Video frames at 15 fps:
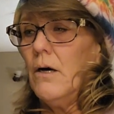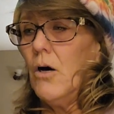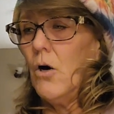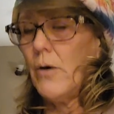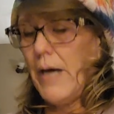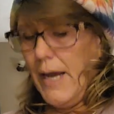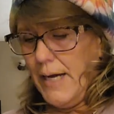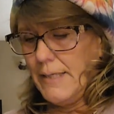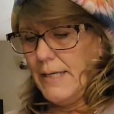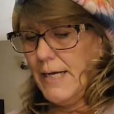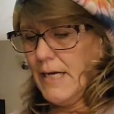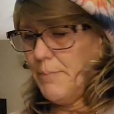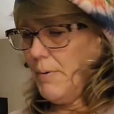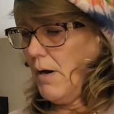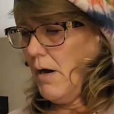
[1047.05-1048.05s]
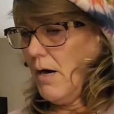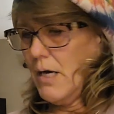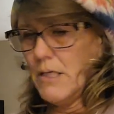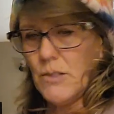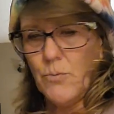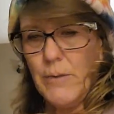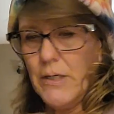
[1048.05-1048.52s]
okay, take a
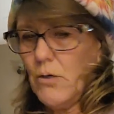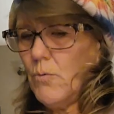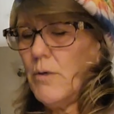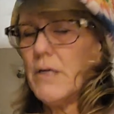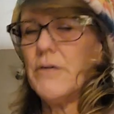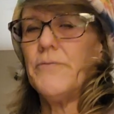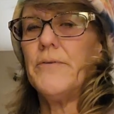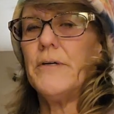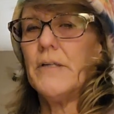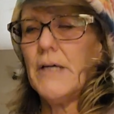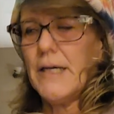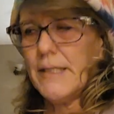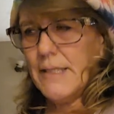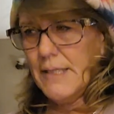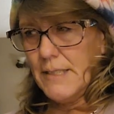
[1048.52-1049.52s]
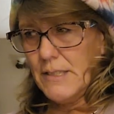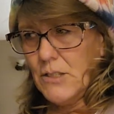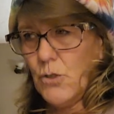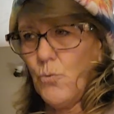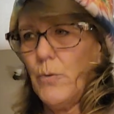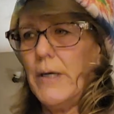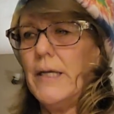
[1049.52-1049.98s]
pause. We don't want to feel like this,
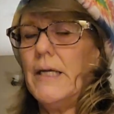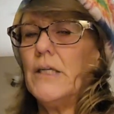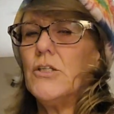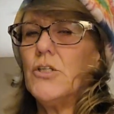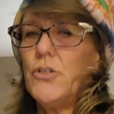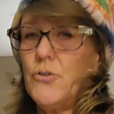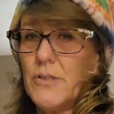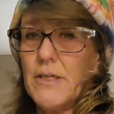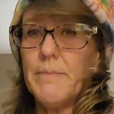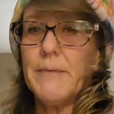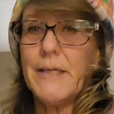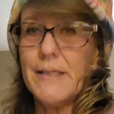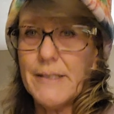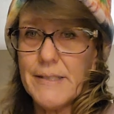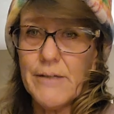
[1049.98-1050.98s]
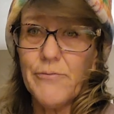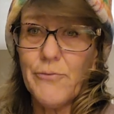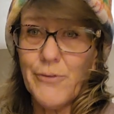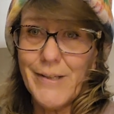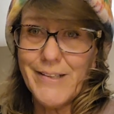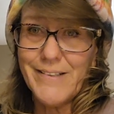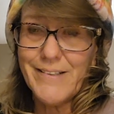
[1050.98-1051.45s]
so we need to do something
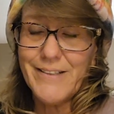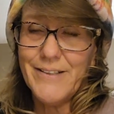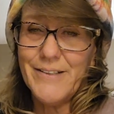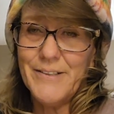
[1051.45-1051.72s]
different.